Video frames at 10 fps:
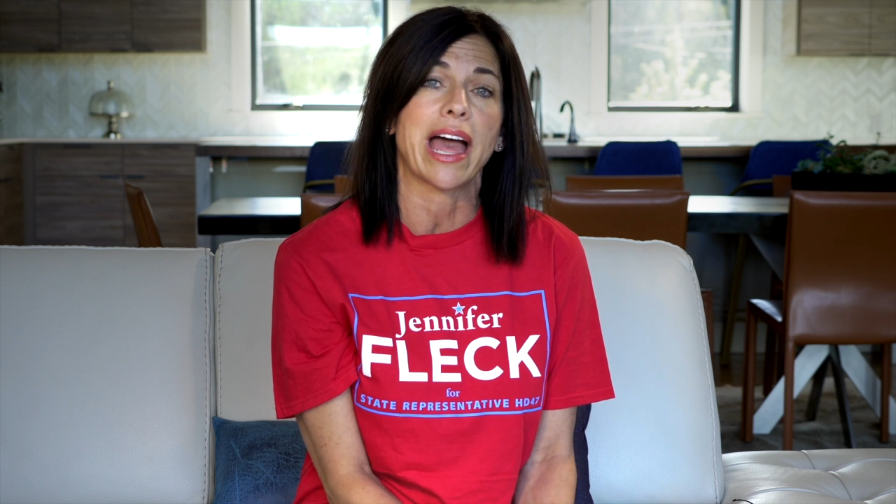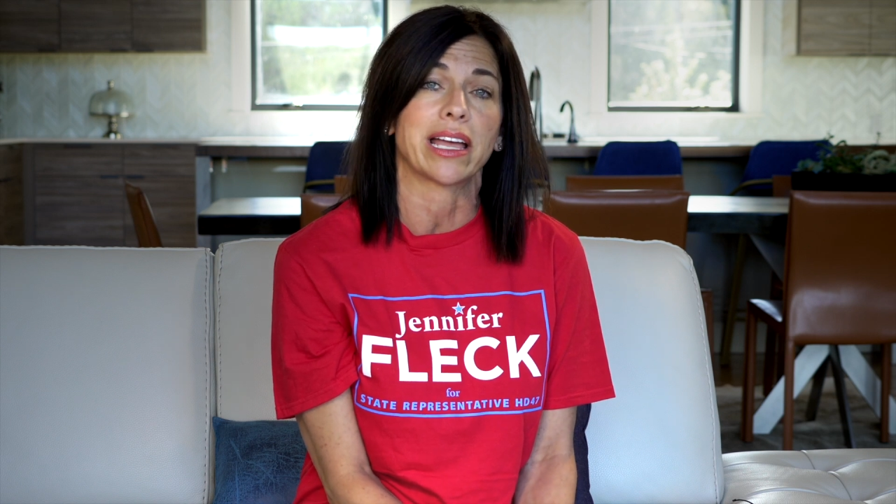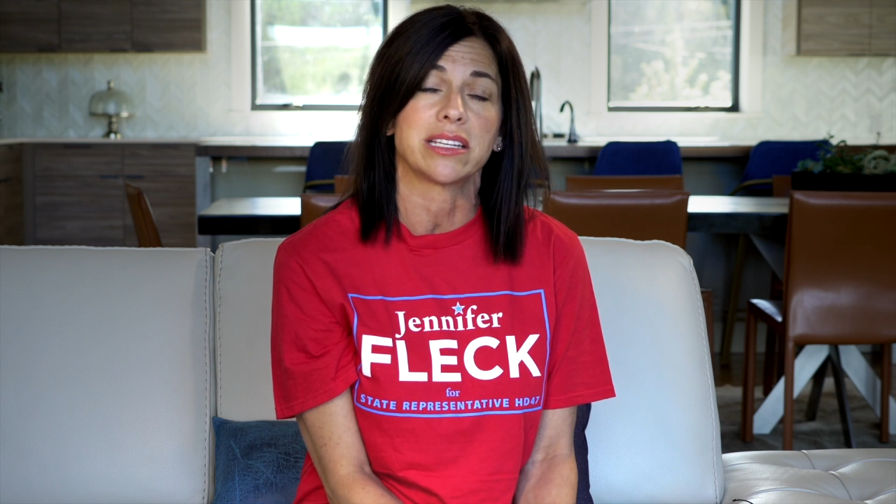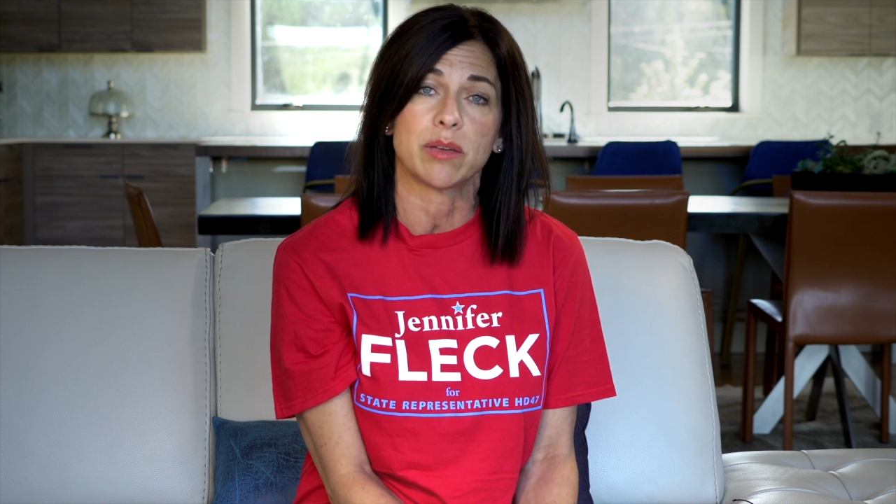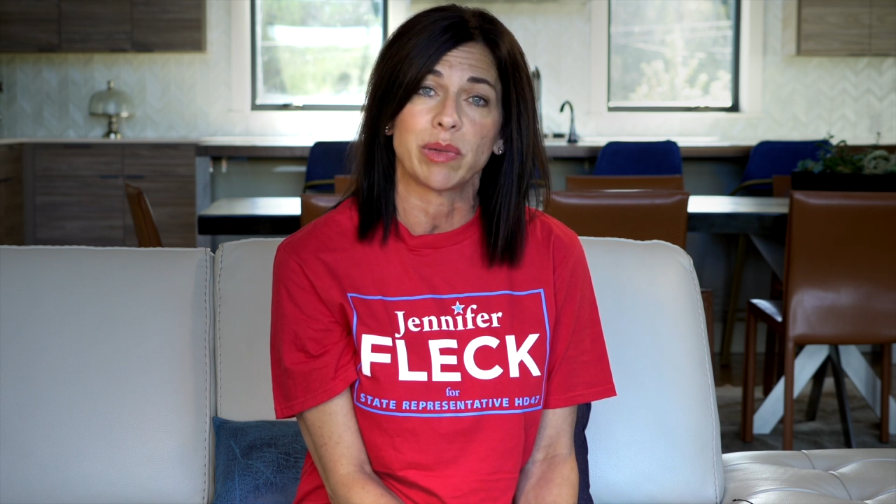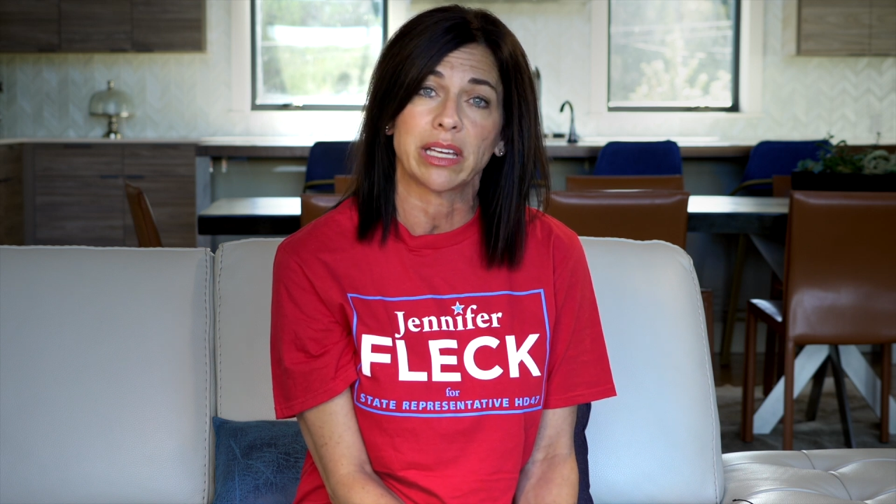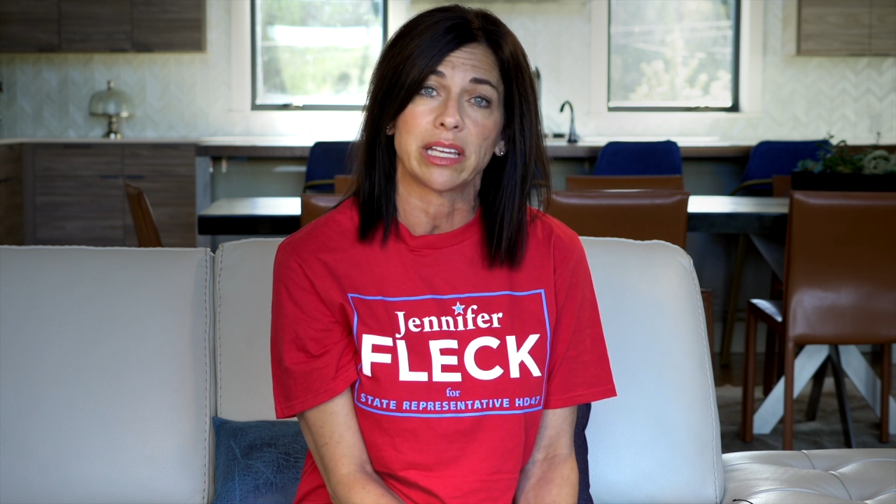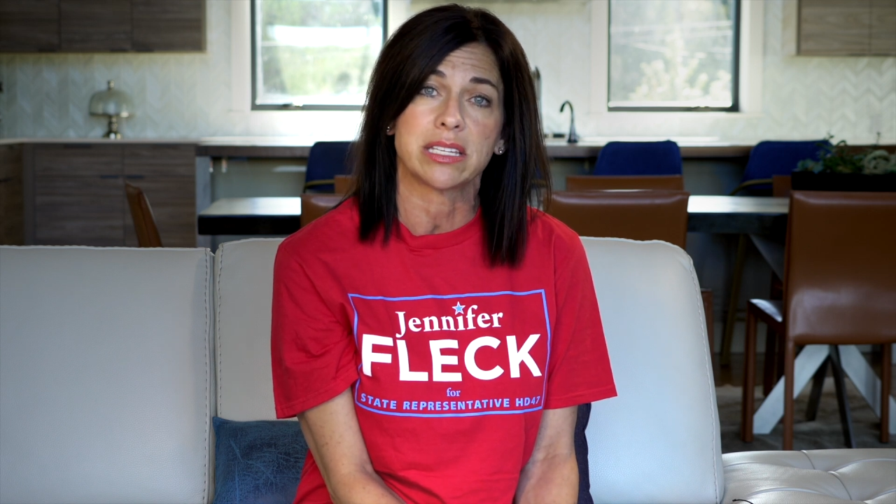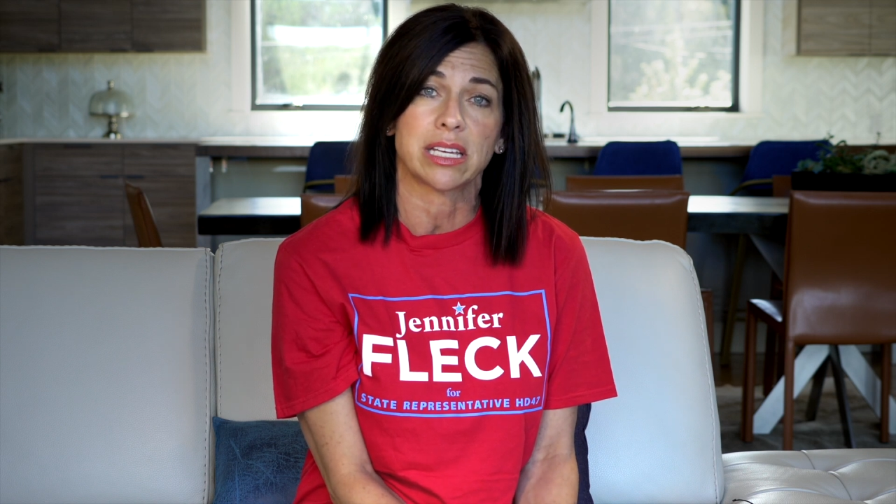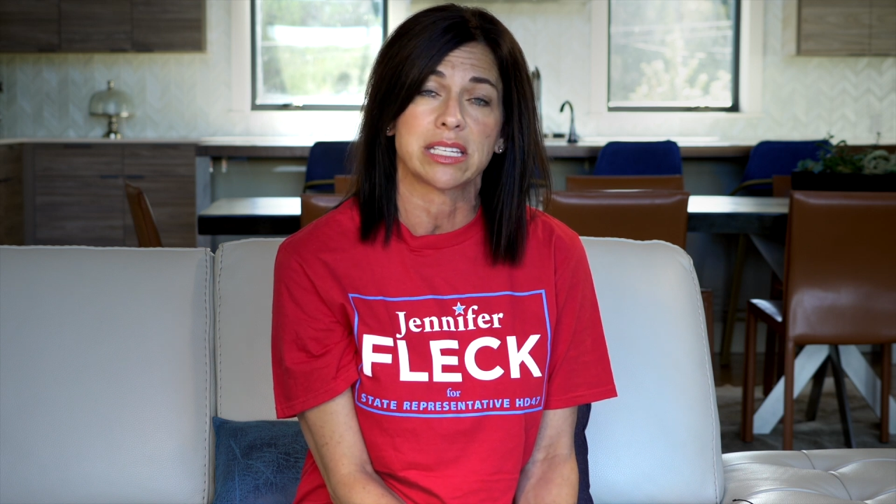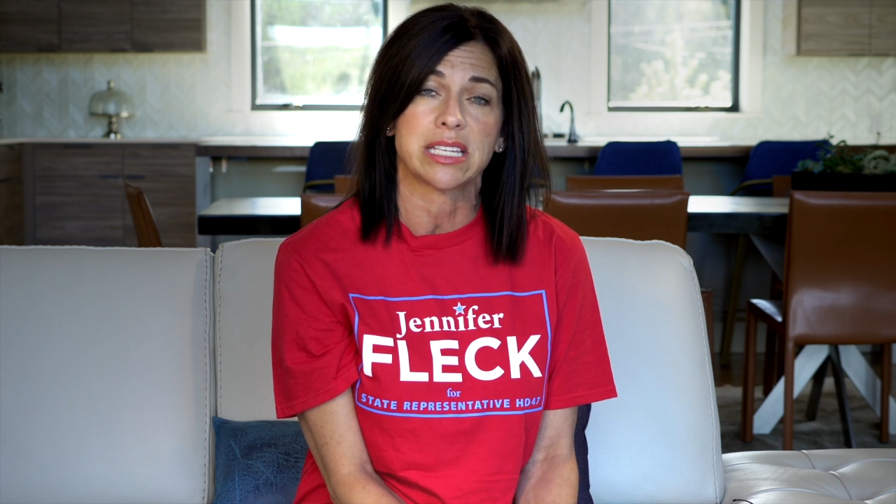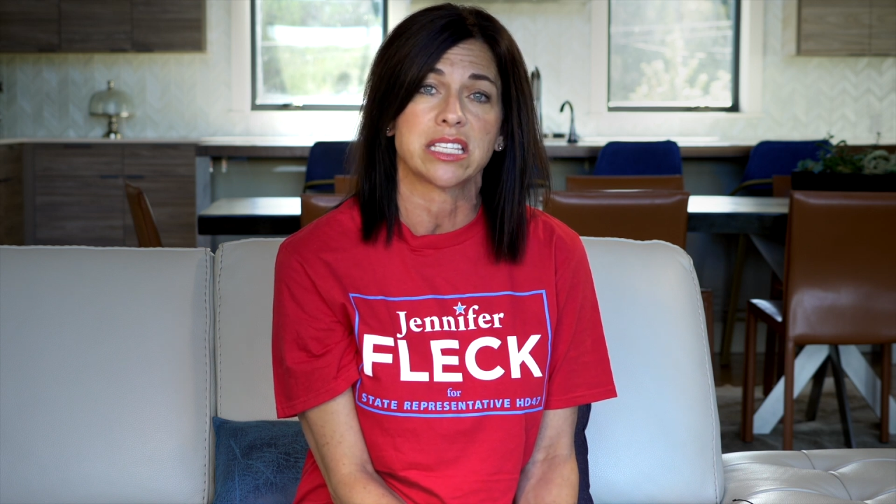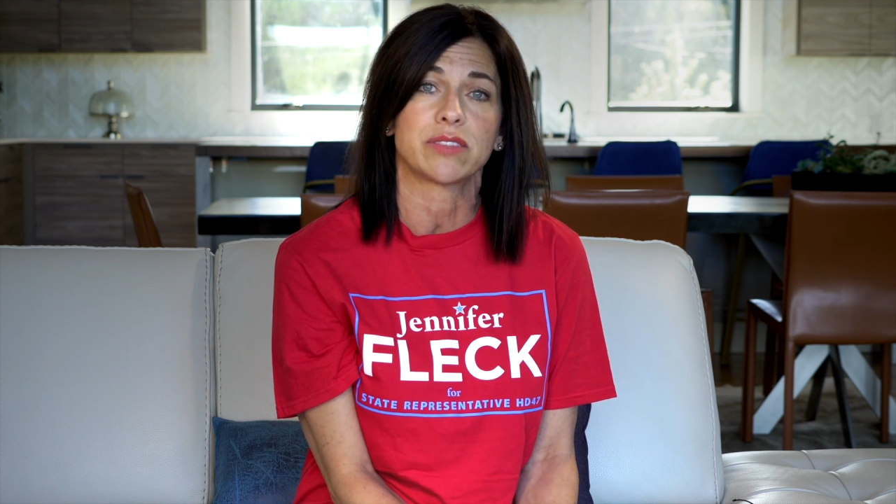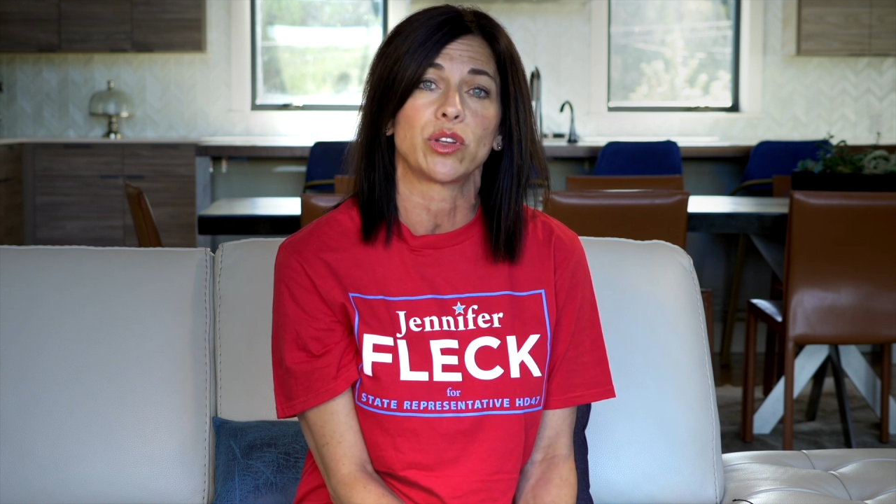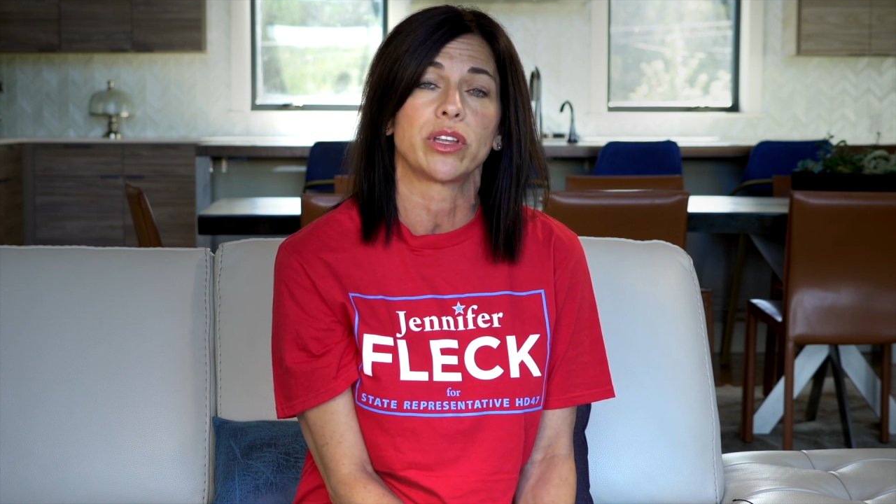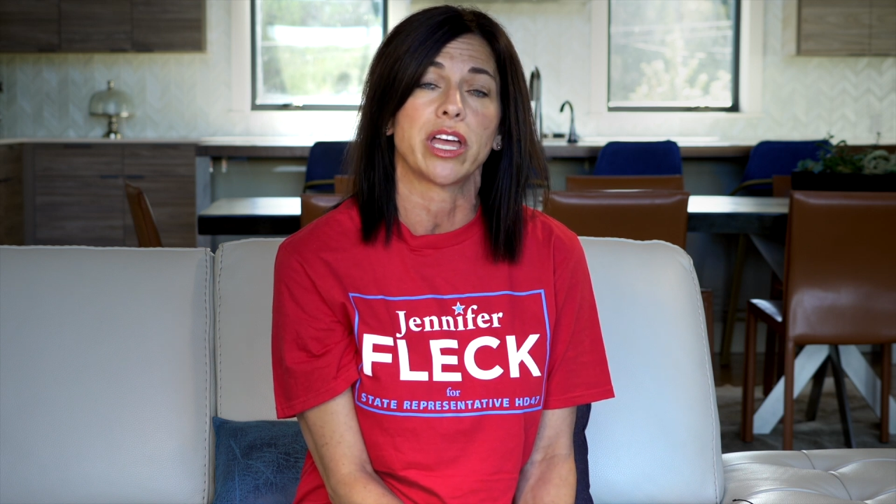academically successful,